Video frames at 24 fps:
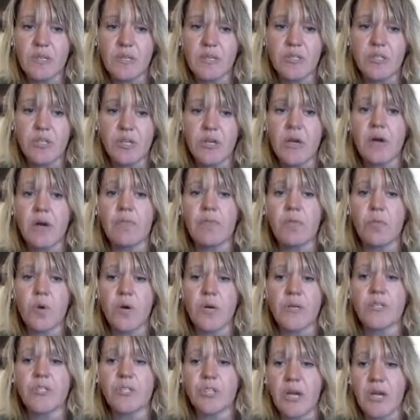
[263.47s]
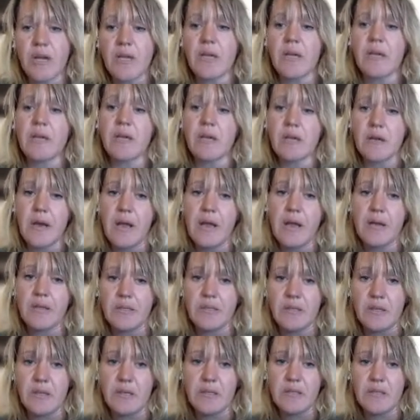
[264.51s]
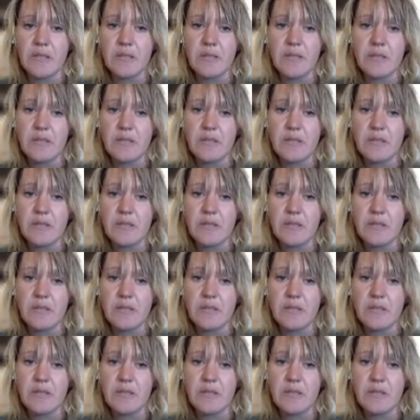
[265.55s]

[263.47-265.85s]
teaching of what check and connect is.